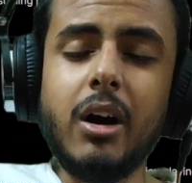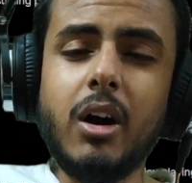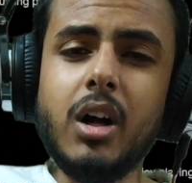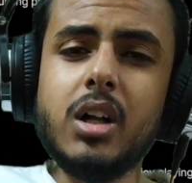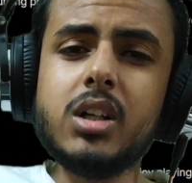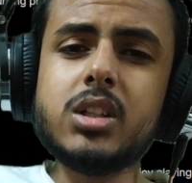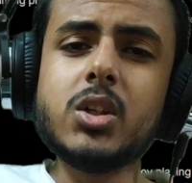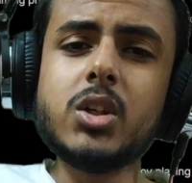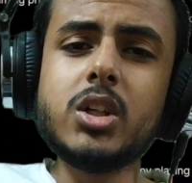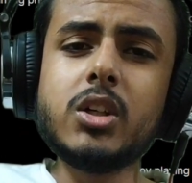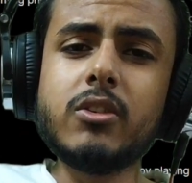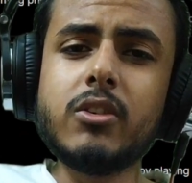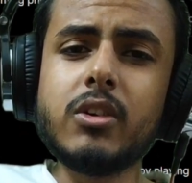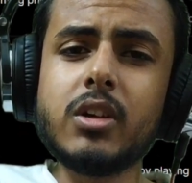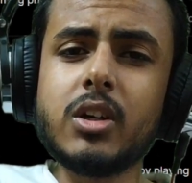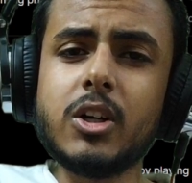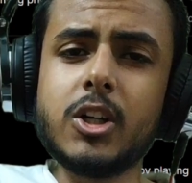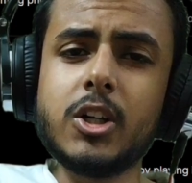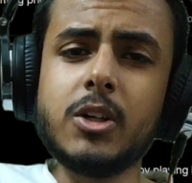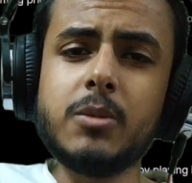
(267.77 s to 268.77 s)
Also, you will
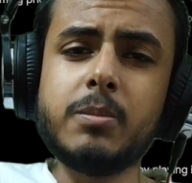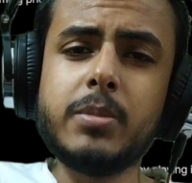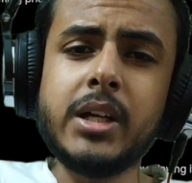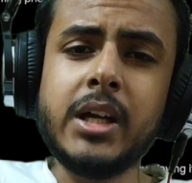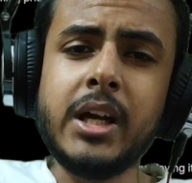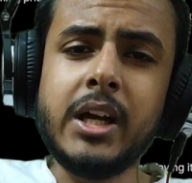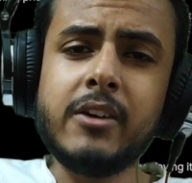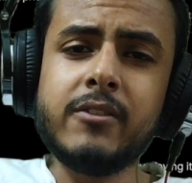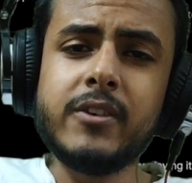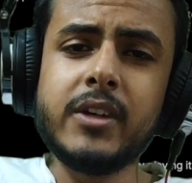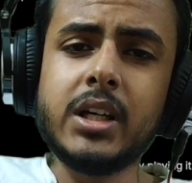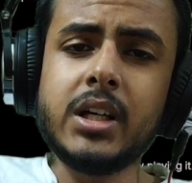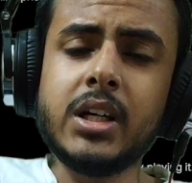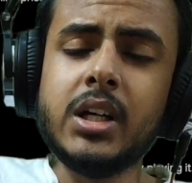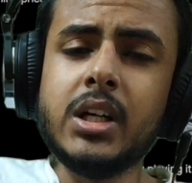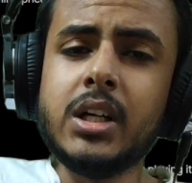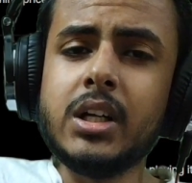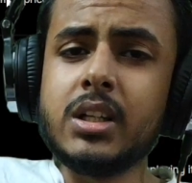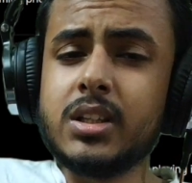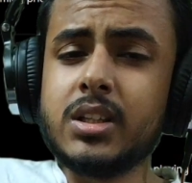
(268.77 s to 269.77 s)
gonna be having
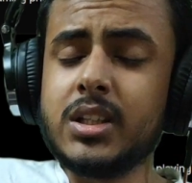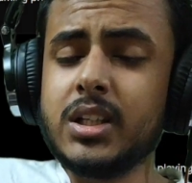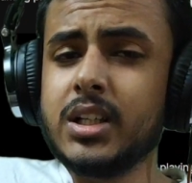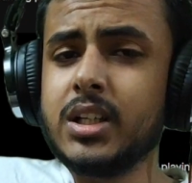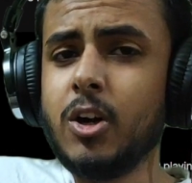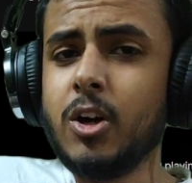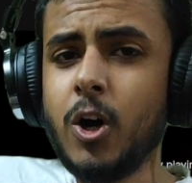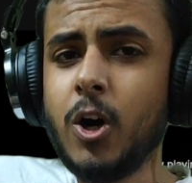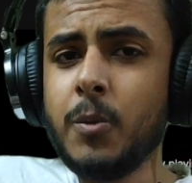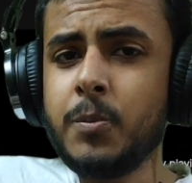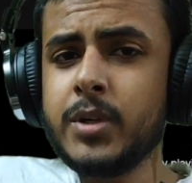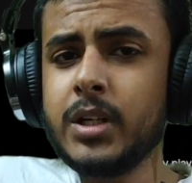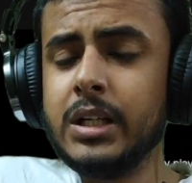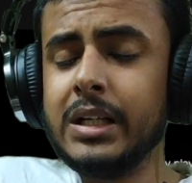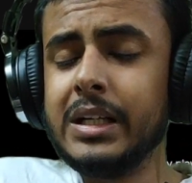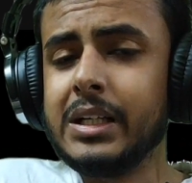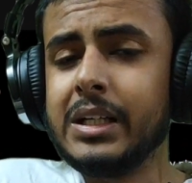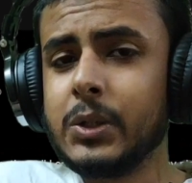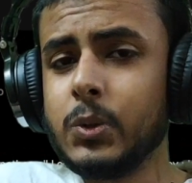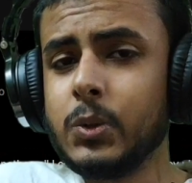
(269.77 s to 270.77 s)
the
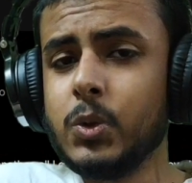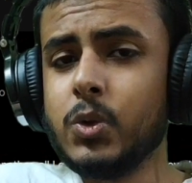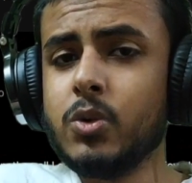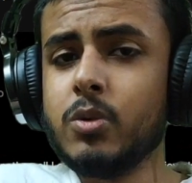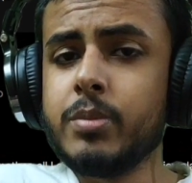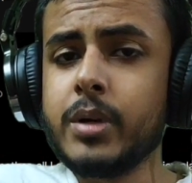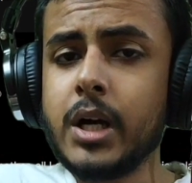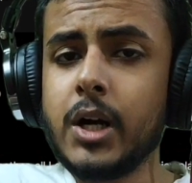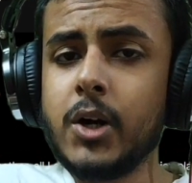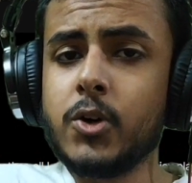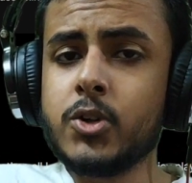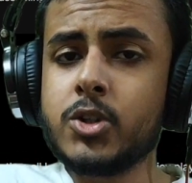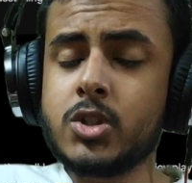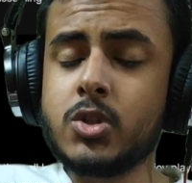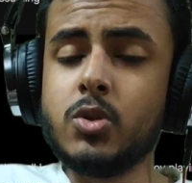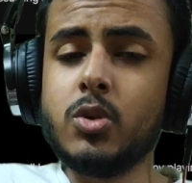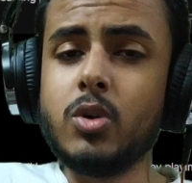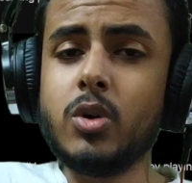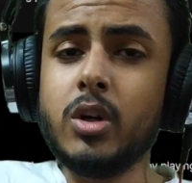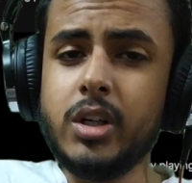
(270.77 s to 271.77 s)
option to browse
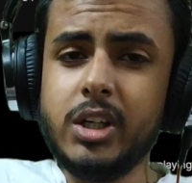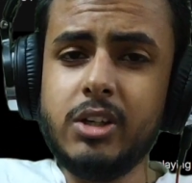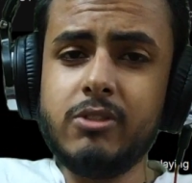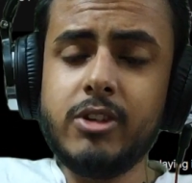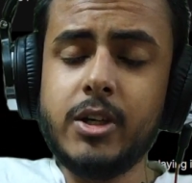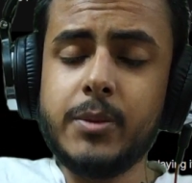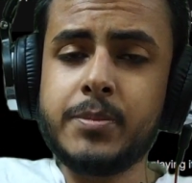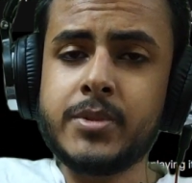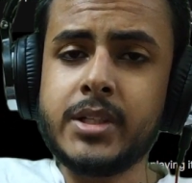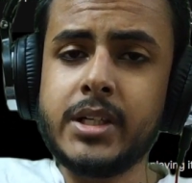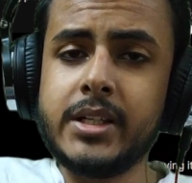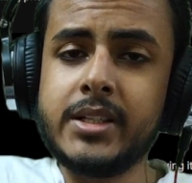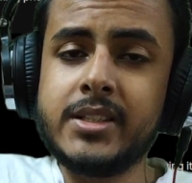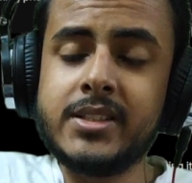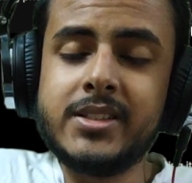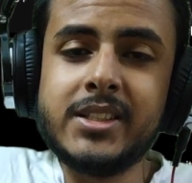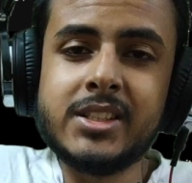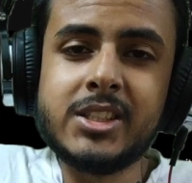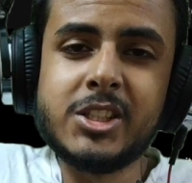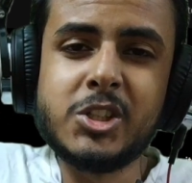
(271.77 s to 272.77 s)
to onion websites.
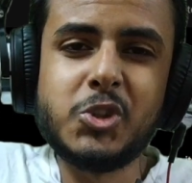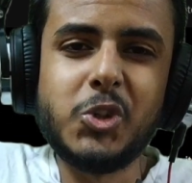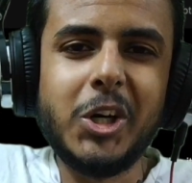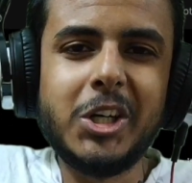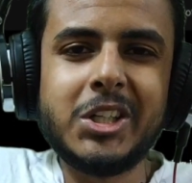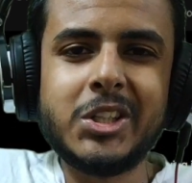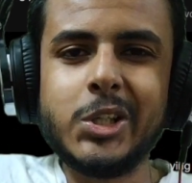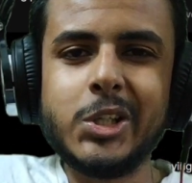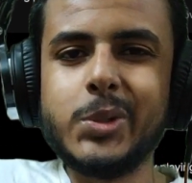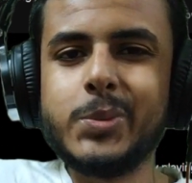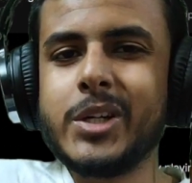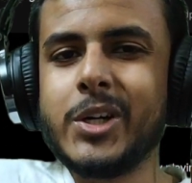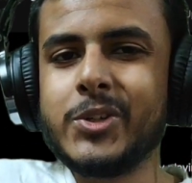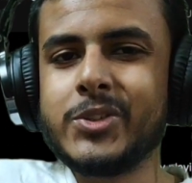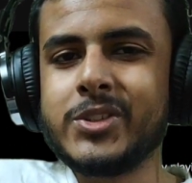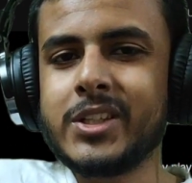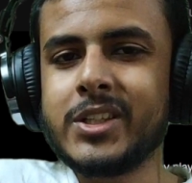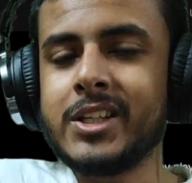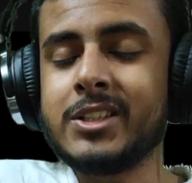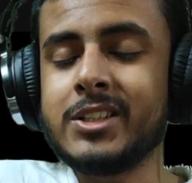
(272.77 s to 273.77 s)
This is what Tor
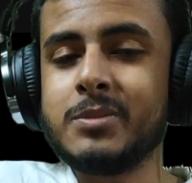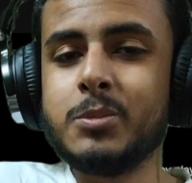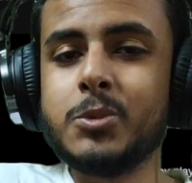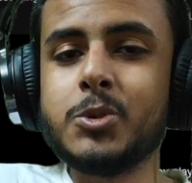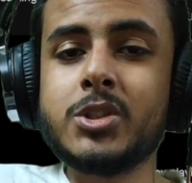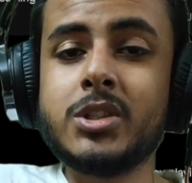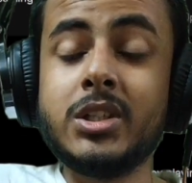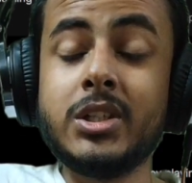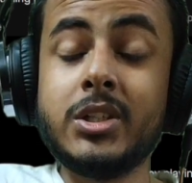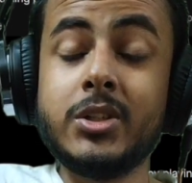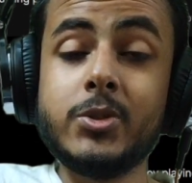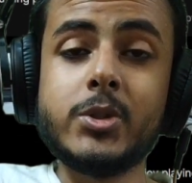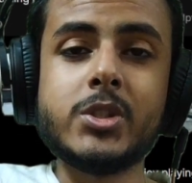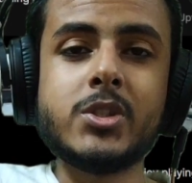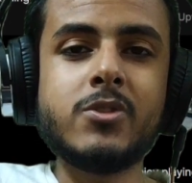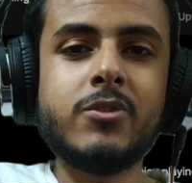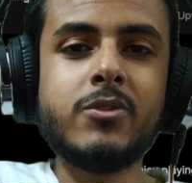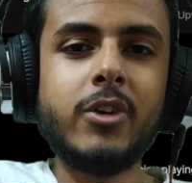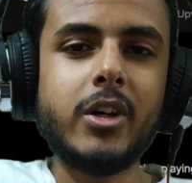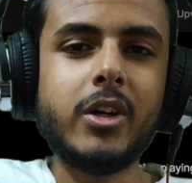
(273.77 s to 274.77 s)
browser is mostly
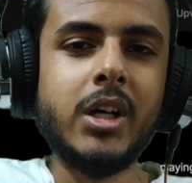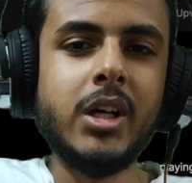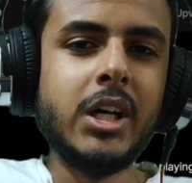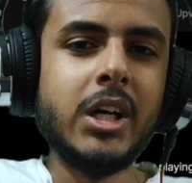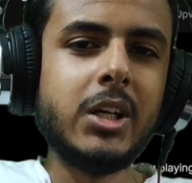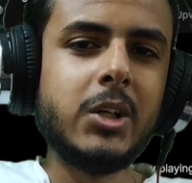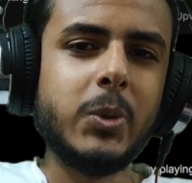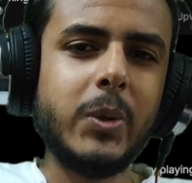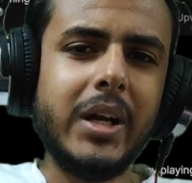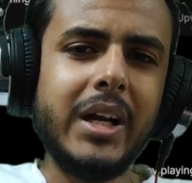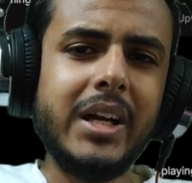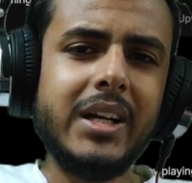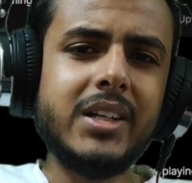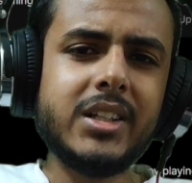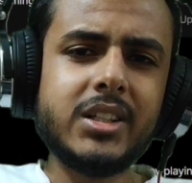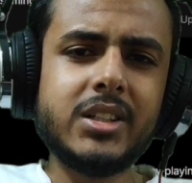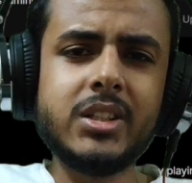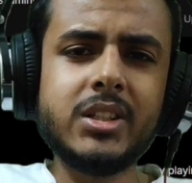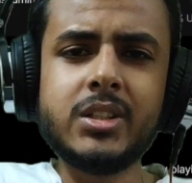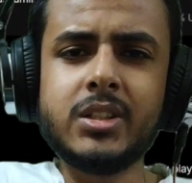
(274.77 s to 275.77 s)
used for, to
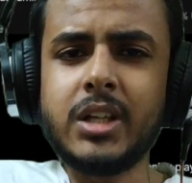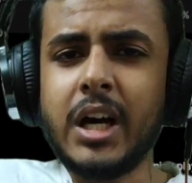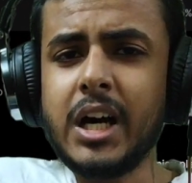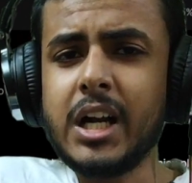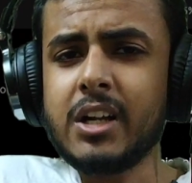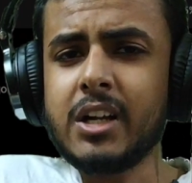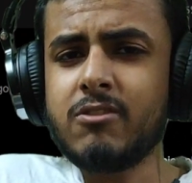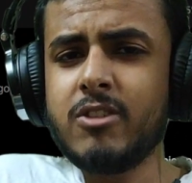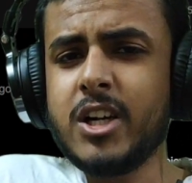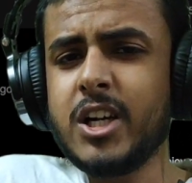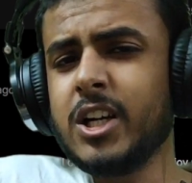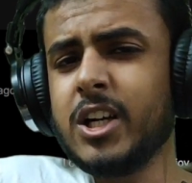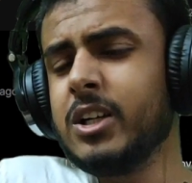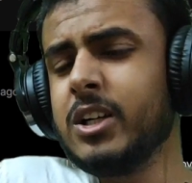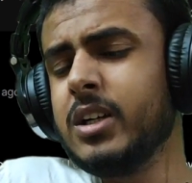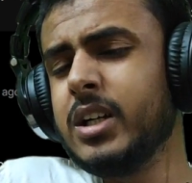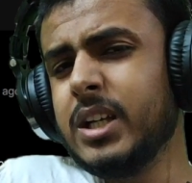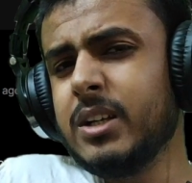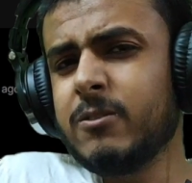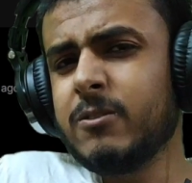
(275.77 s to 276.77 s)
enter the dark
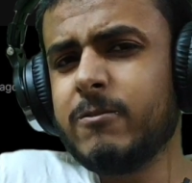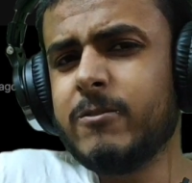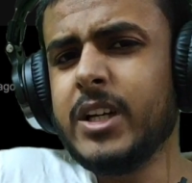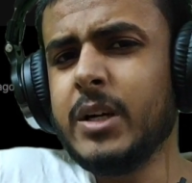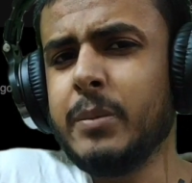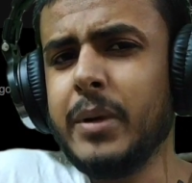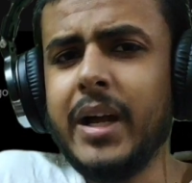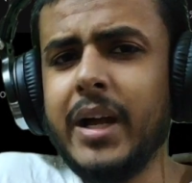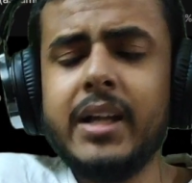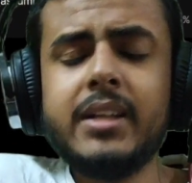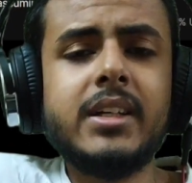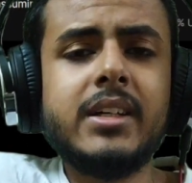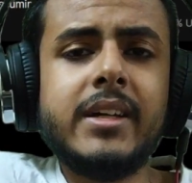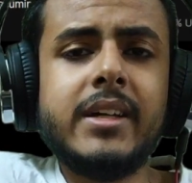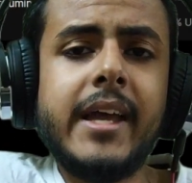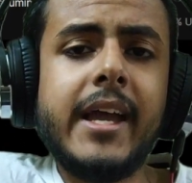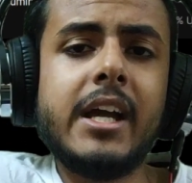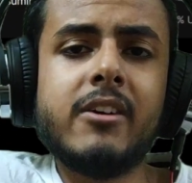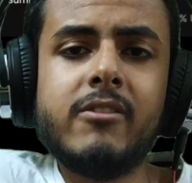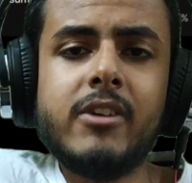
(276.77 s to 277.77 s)
web, deep web, and the
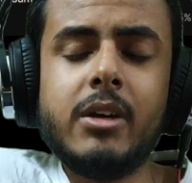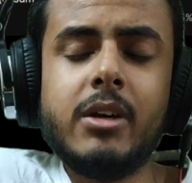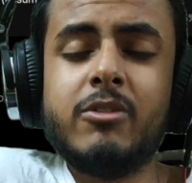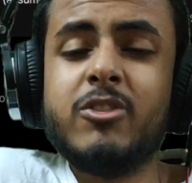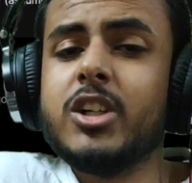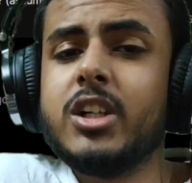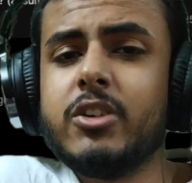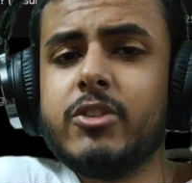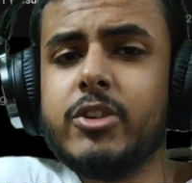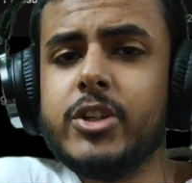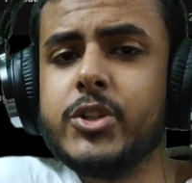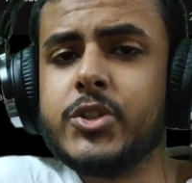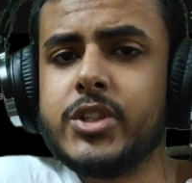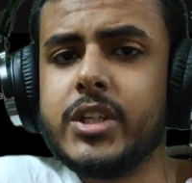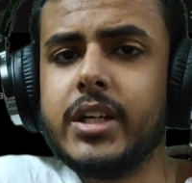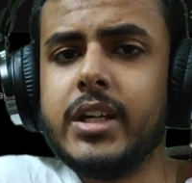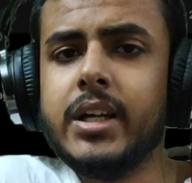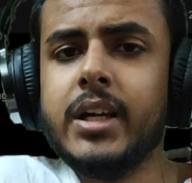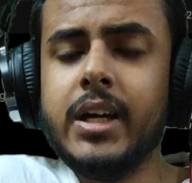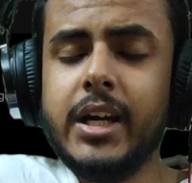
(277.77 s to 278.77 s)
dank web, whatever you
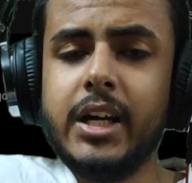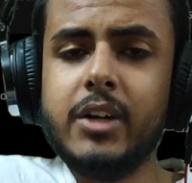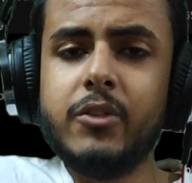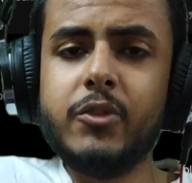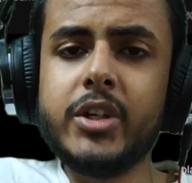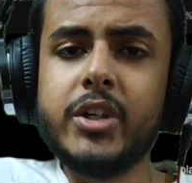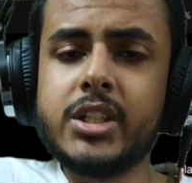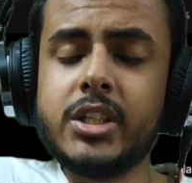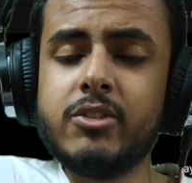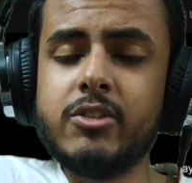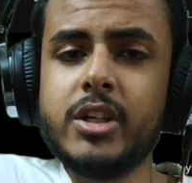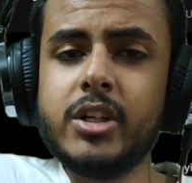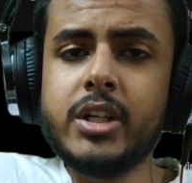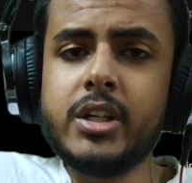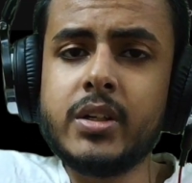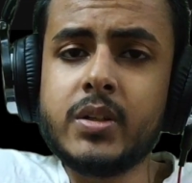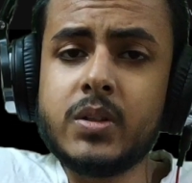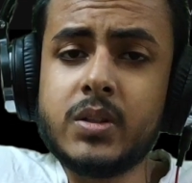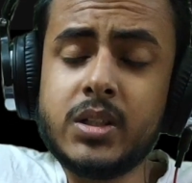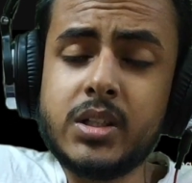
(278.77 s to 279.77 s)
say, and
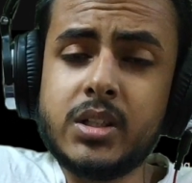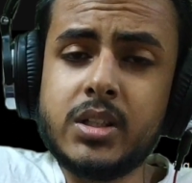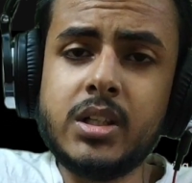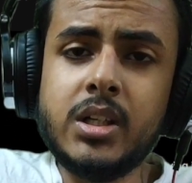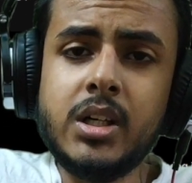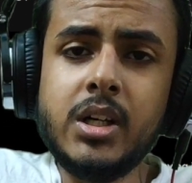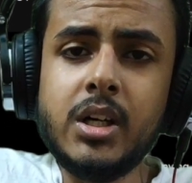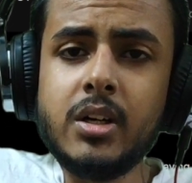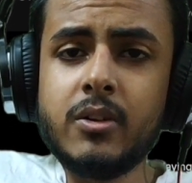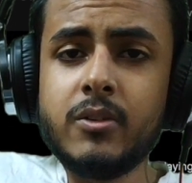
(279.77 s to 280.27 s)
whichever the